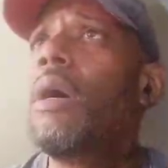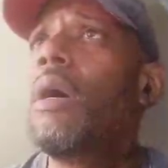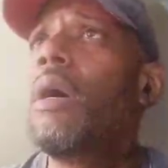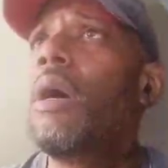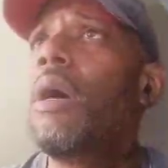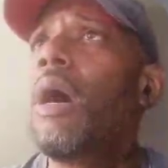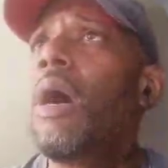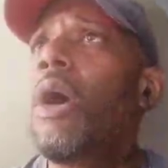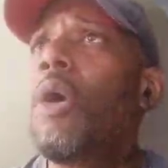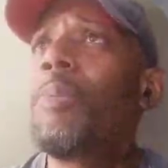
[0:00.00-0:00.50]
I
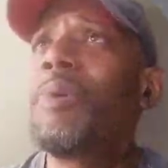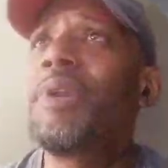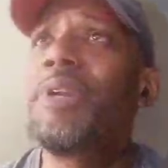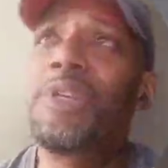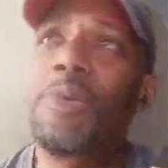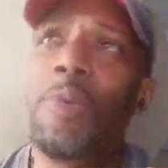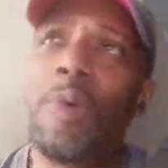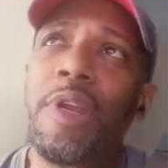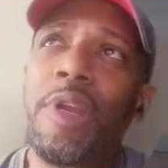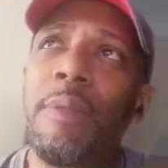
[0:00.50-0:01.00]
hope it
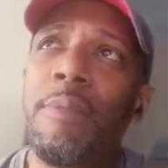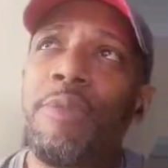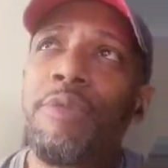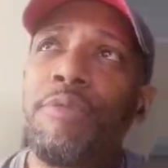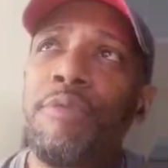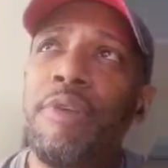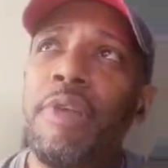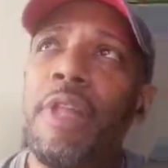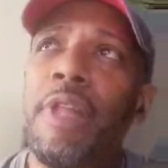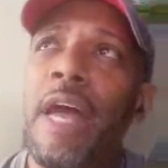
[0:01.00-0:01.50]
isn't one of them
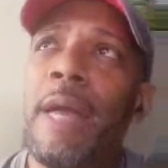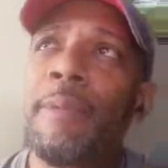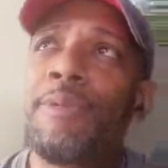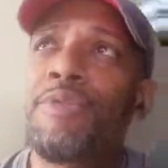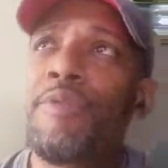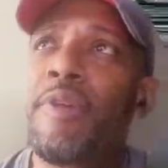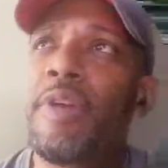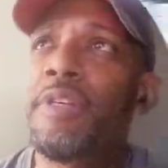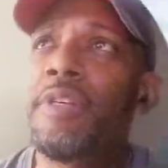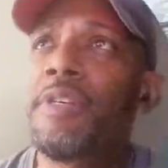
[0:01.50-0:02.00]
3 laps
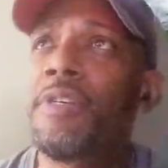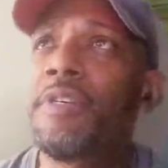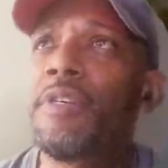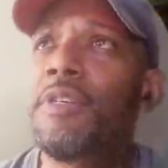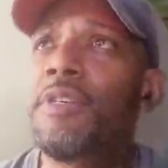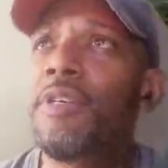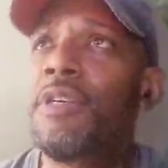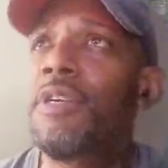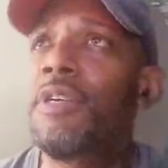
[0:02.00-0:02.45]
races.